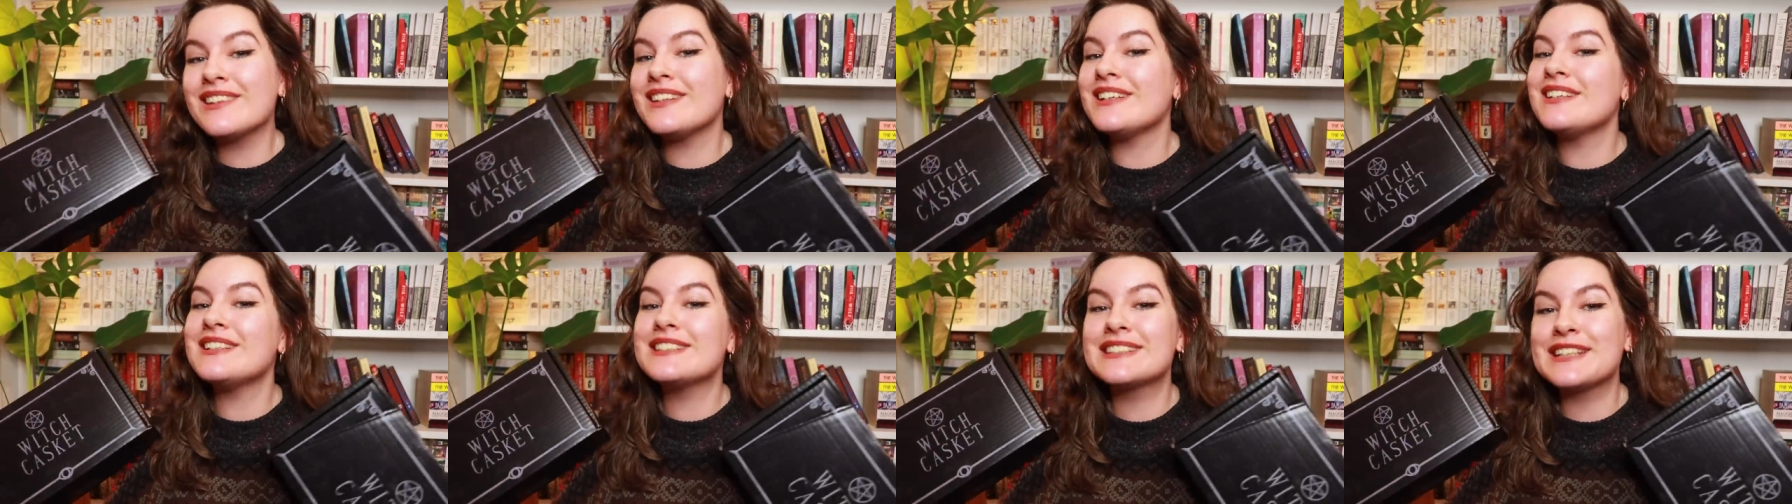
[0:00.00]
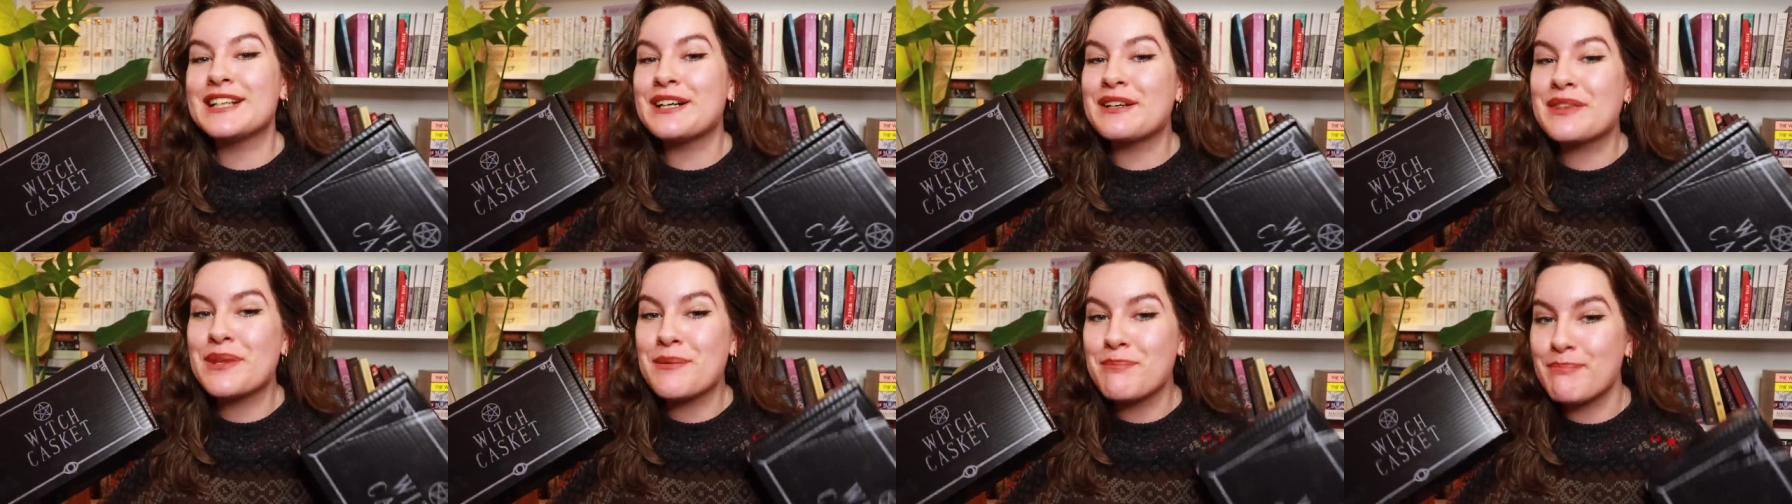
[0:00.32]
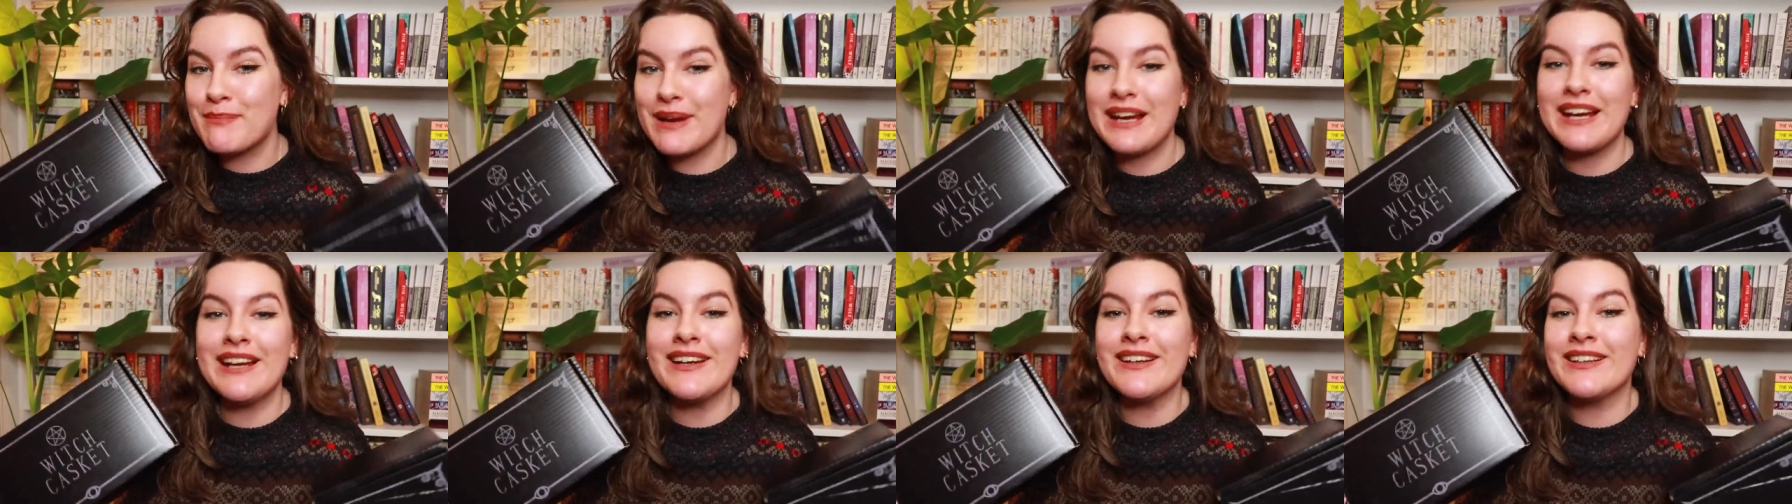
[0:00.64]
These are the
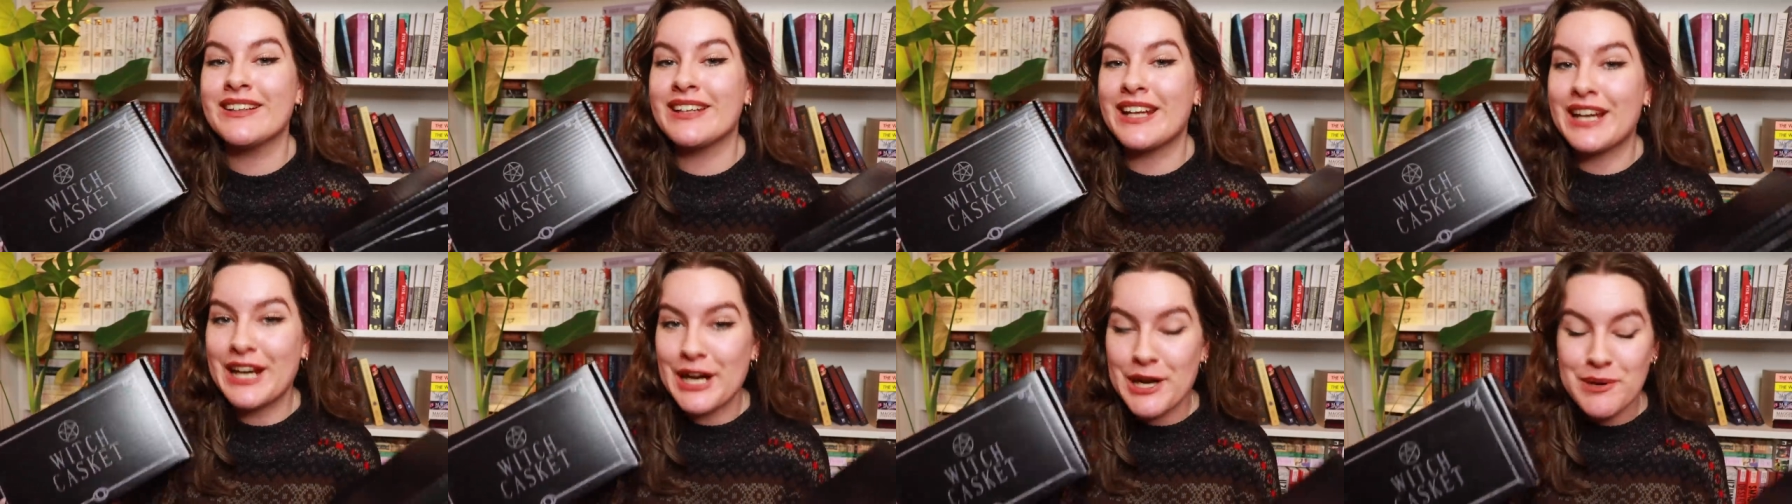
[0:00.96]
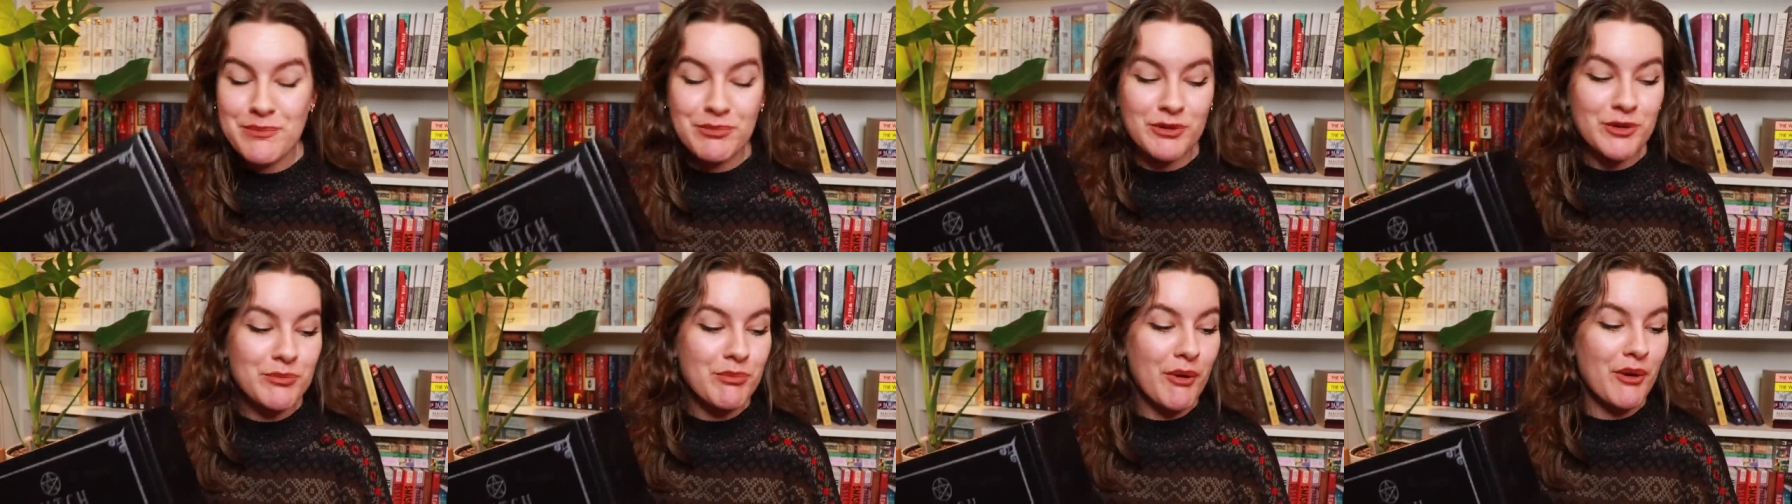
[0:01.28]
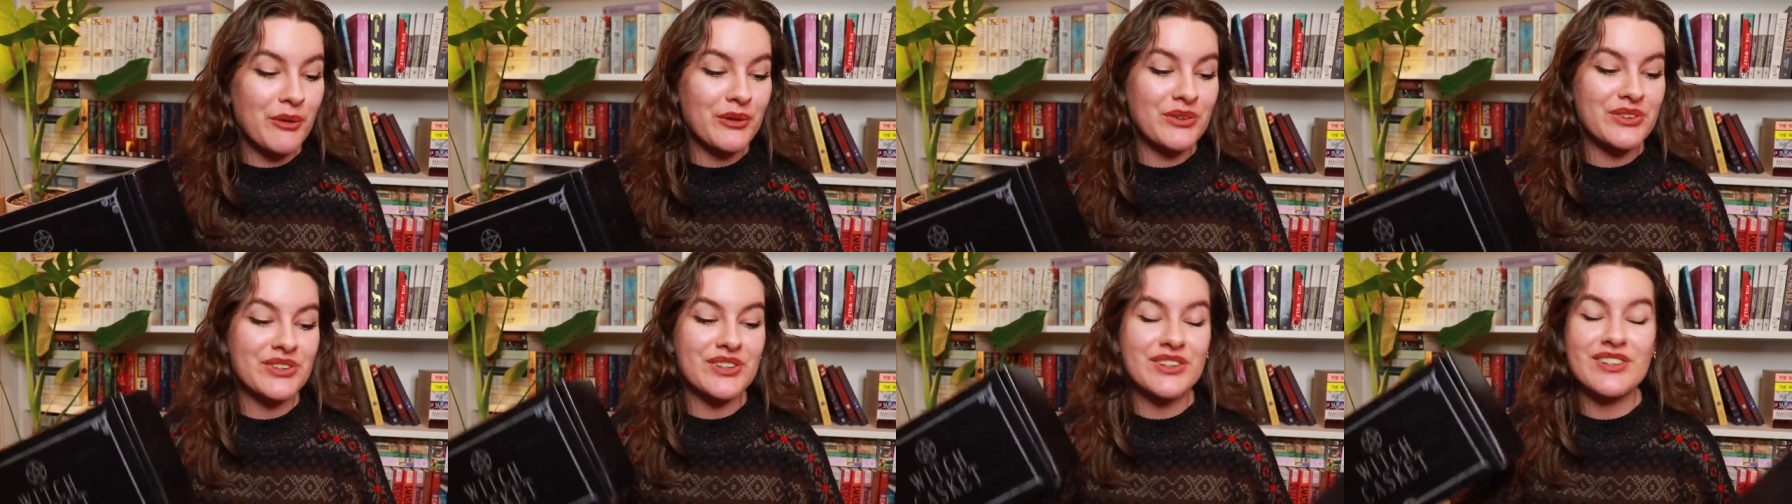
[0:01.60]
May and April
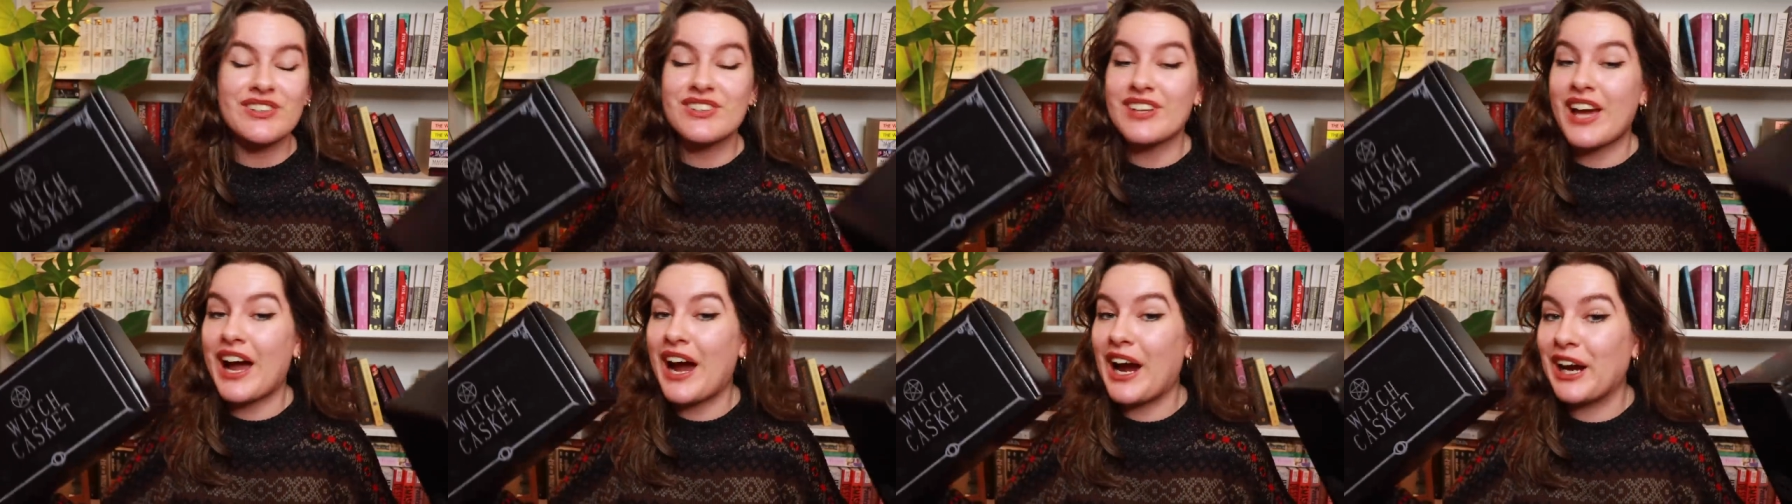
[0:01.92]
boxes.